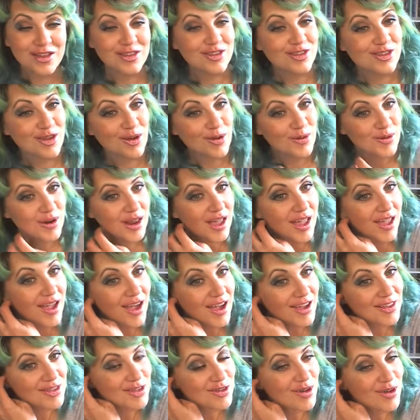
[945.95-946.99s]
donate,
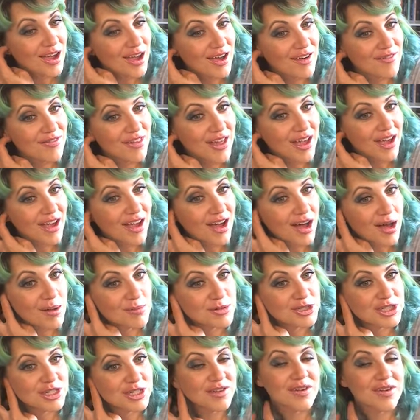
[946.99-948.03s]
I do have that
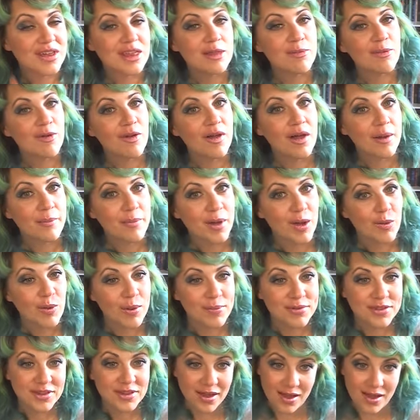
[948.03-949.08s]
option available on my
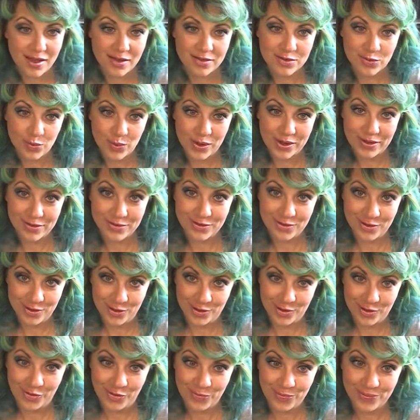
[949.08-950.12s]
website as well
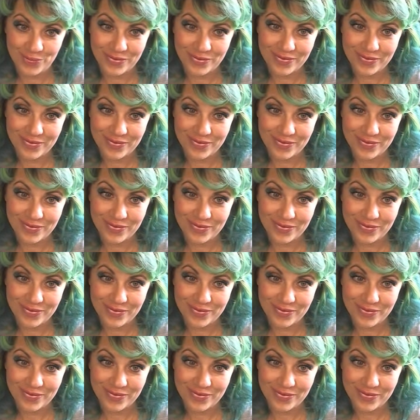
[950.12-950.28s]
too.